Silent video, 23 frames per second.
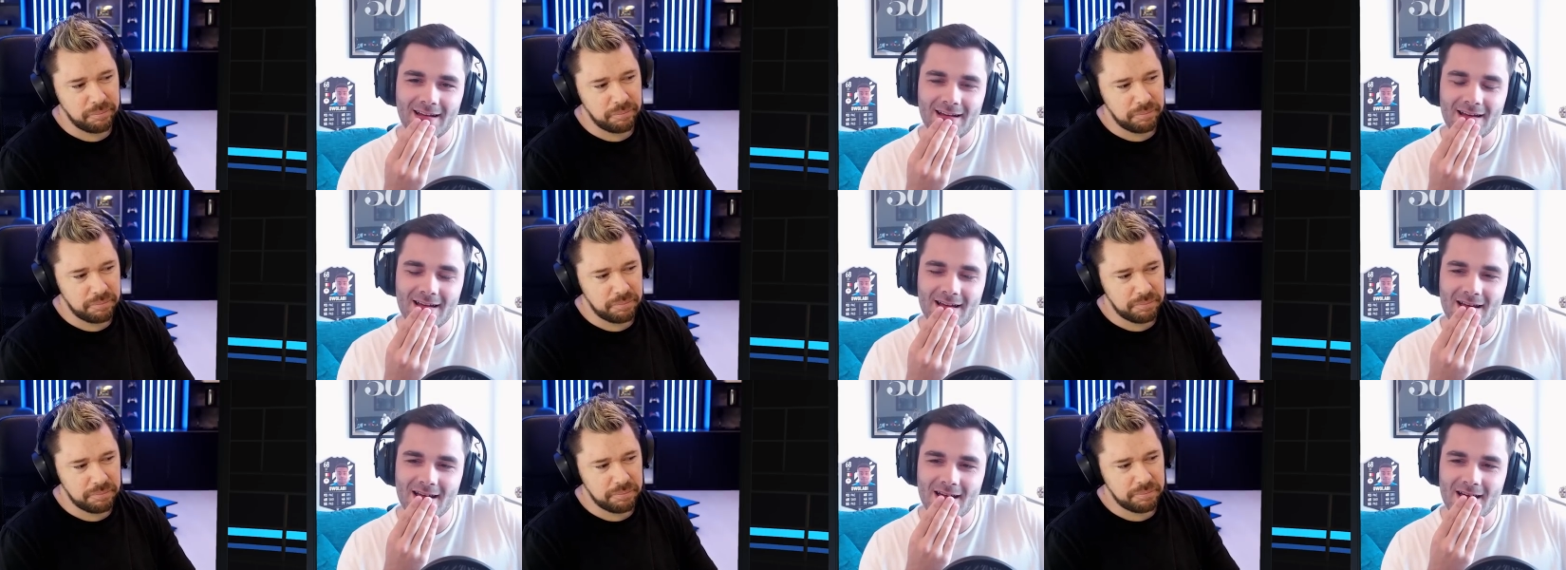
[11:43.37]

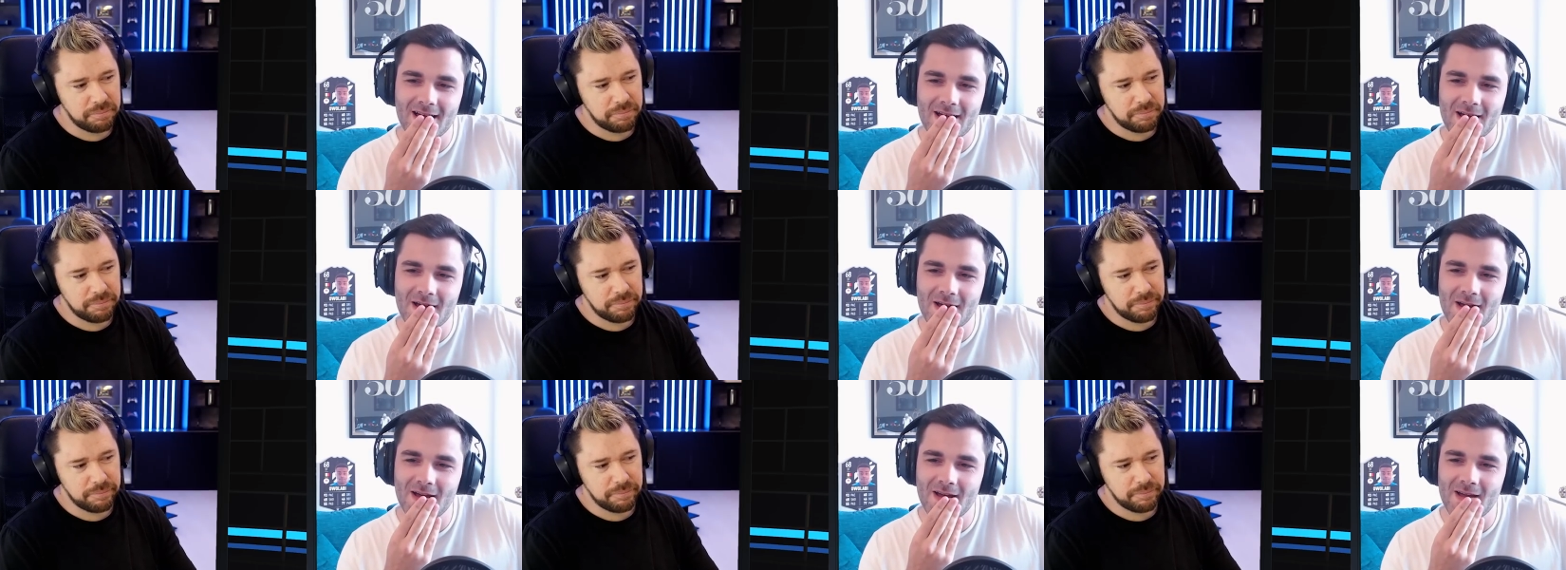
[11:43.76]

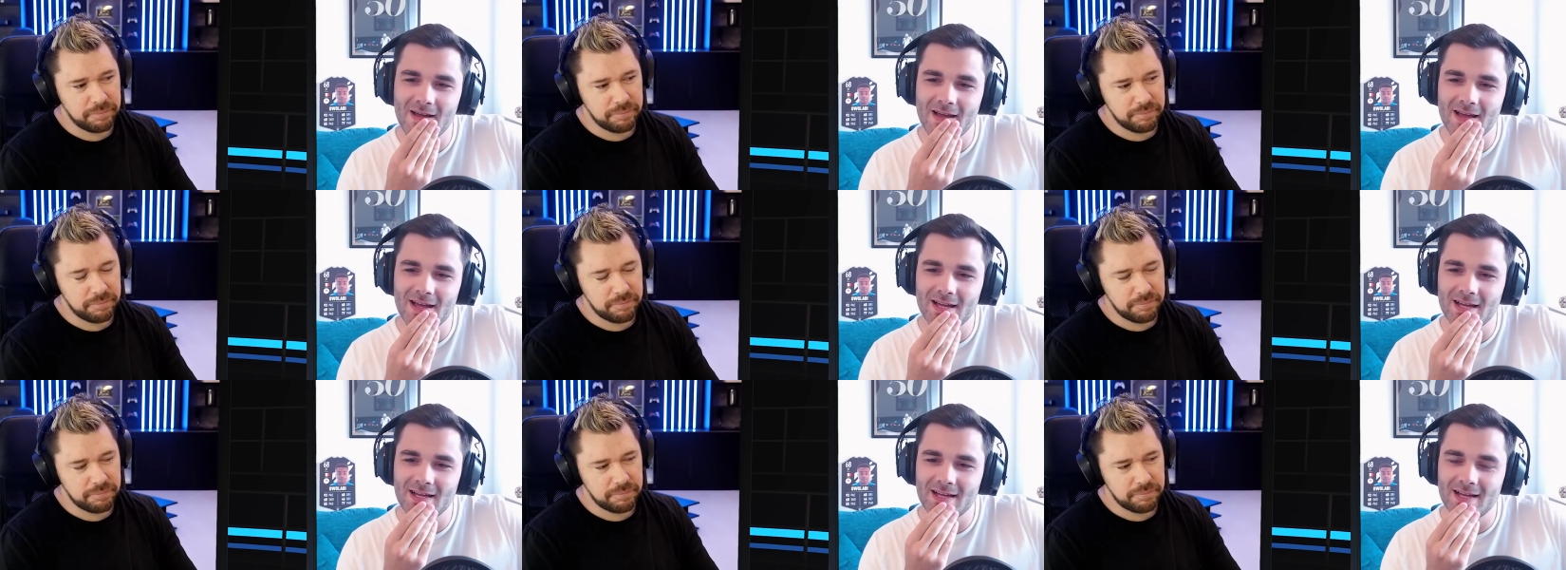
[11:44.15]

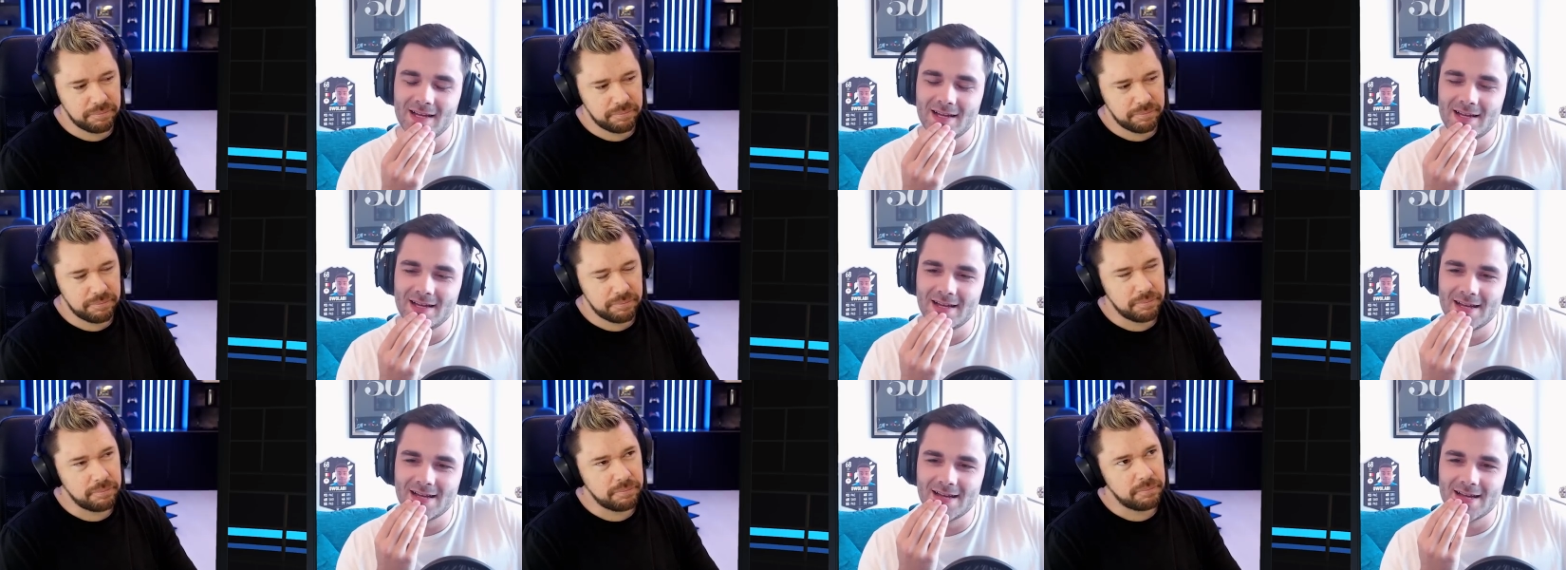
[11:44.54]

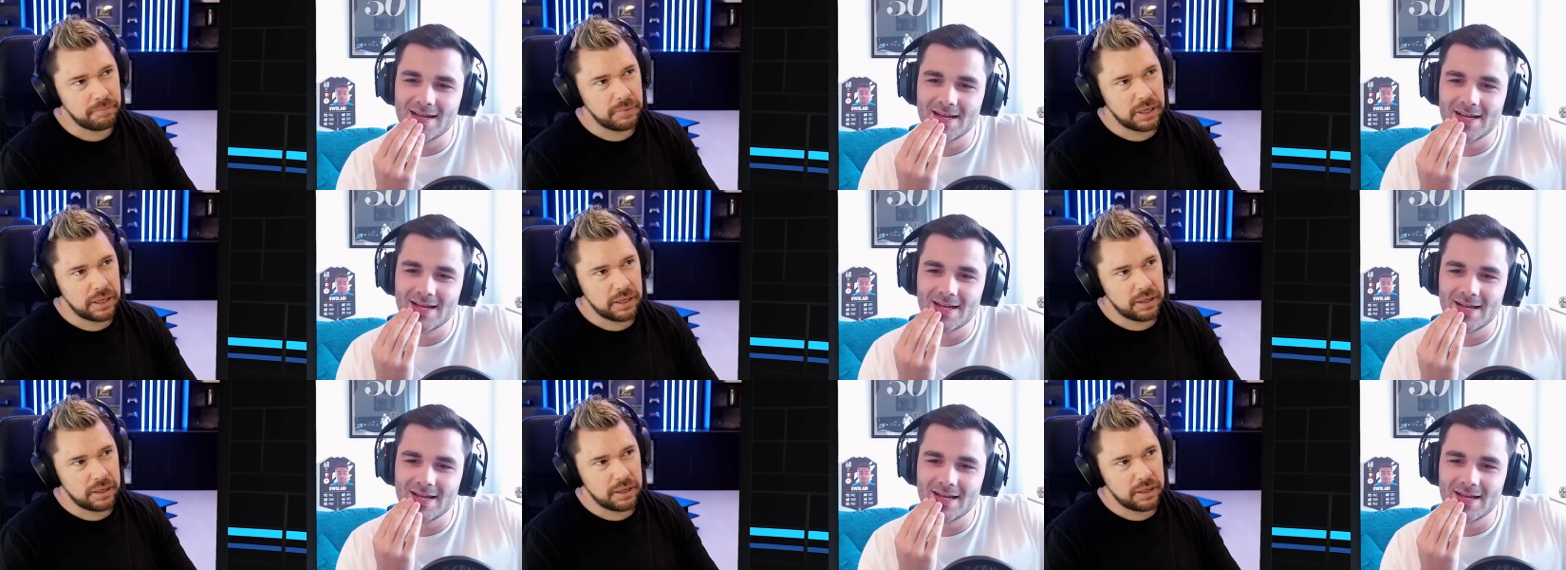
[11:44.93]
Nobody speaks.